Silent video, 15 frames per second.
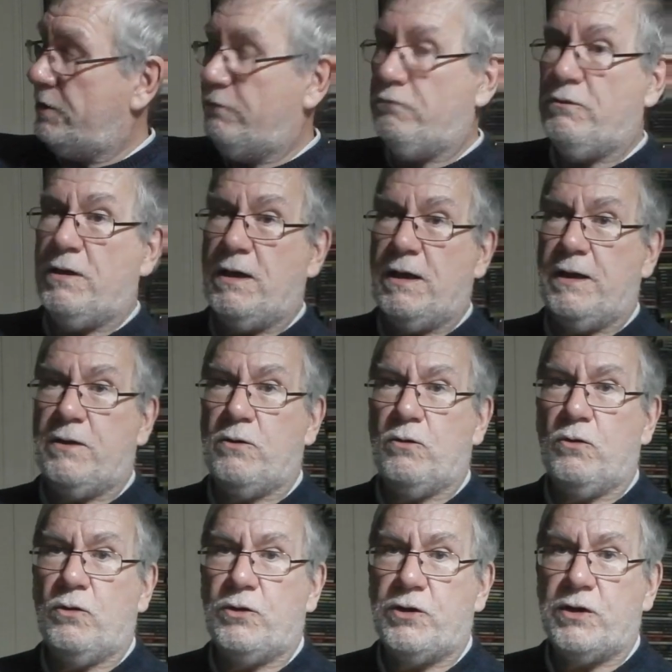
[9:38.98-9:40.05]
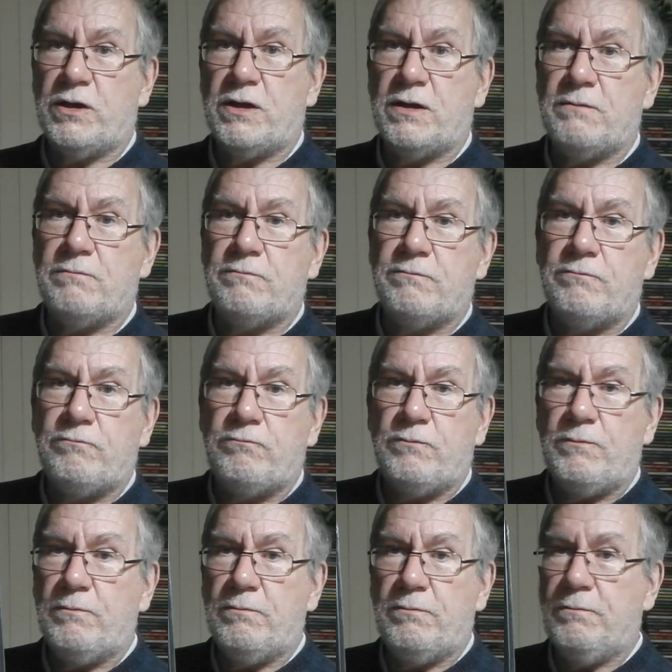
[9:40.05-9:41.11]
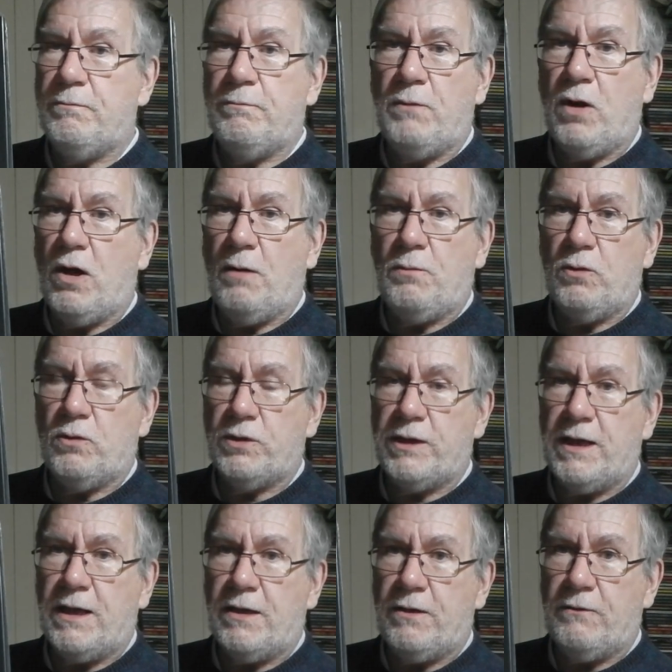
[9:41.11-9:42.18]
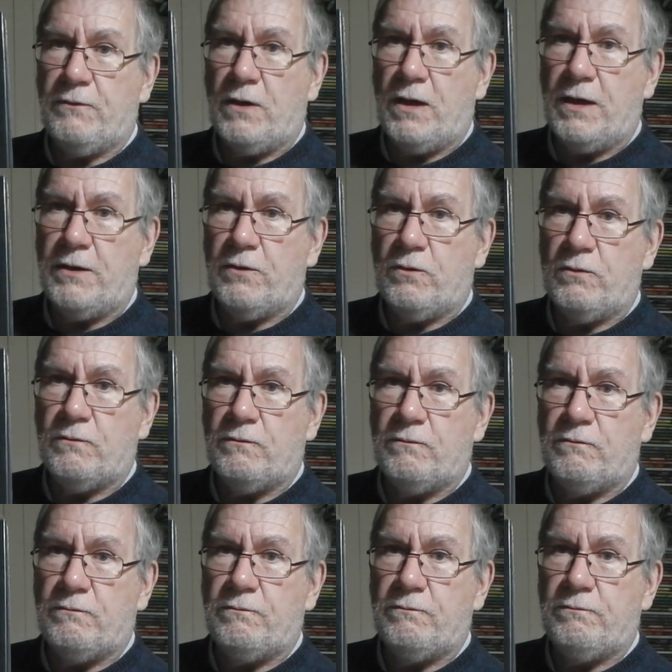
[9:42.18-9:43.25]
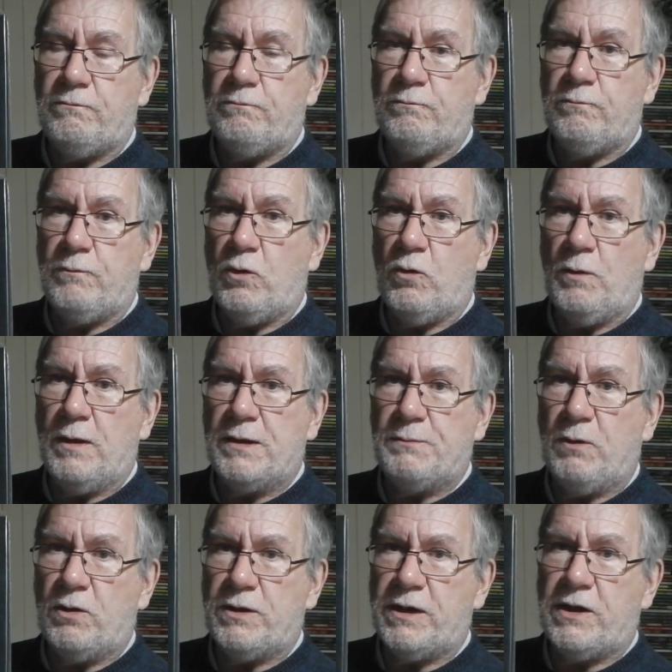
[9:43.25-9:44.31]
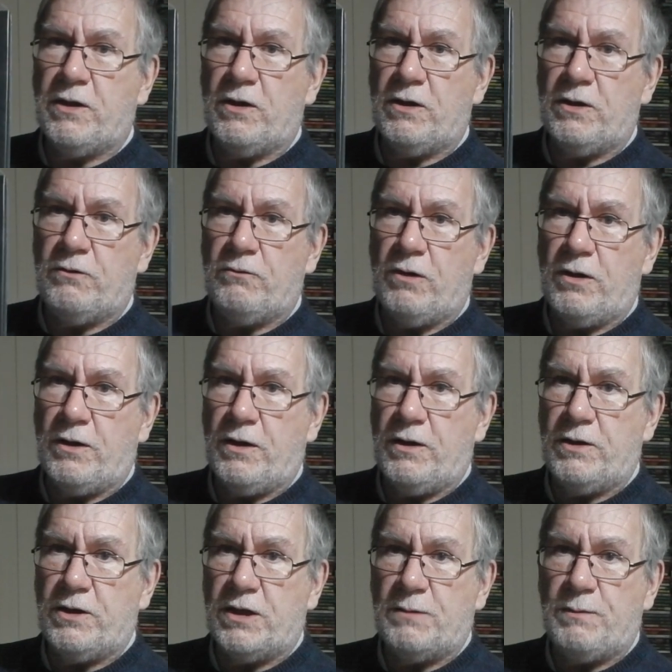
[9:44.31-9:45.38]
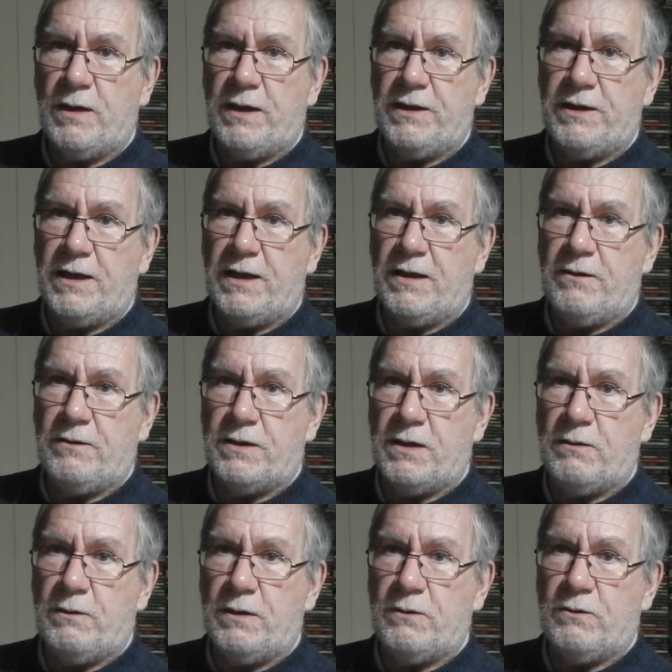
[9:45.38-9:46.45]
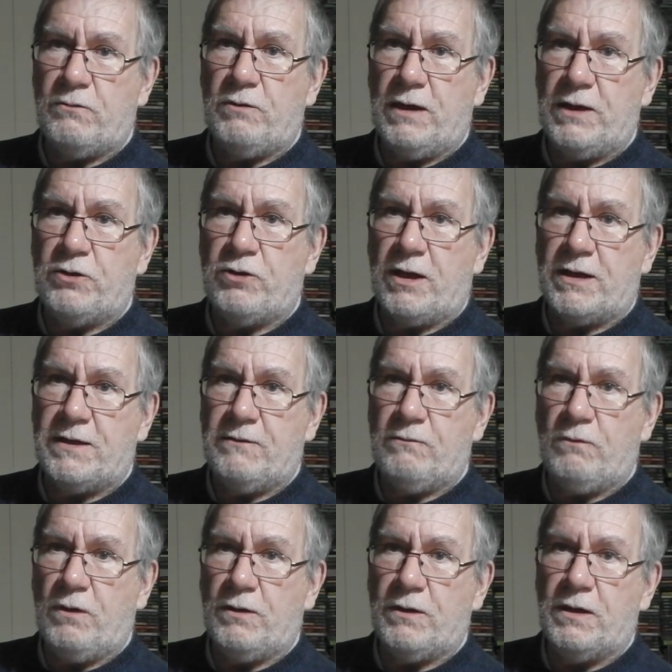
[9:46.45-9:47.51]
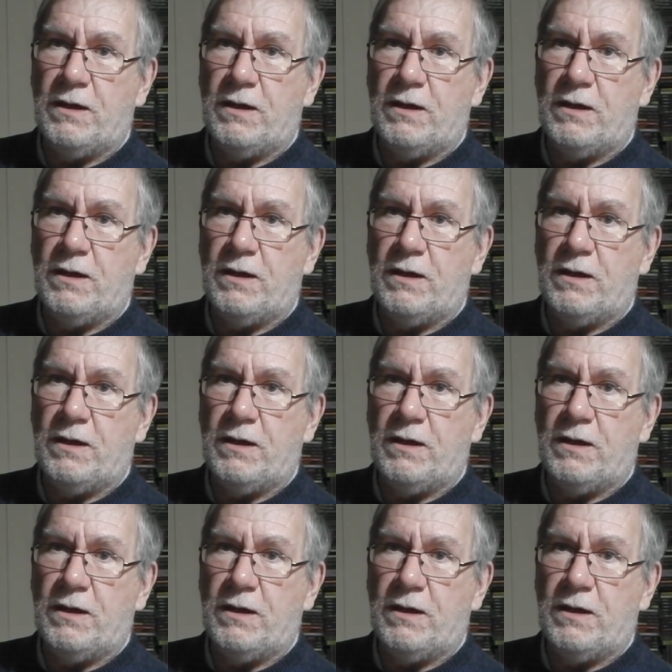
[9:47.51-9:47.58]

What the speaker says: really gorgeous marbled yellow vinyl, almost multicoloured rather than just plain yellow, so it was a really attractive one.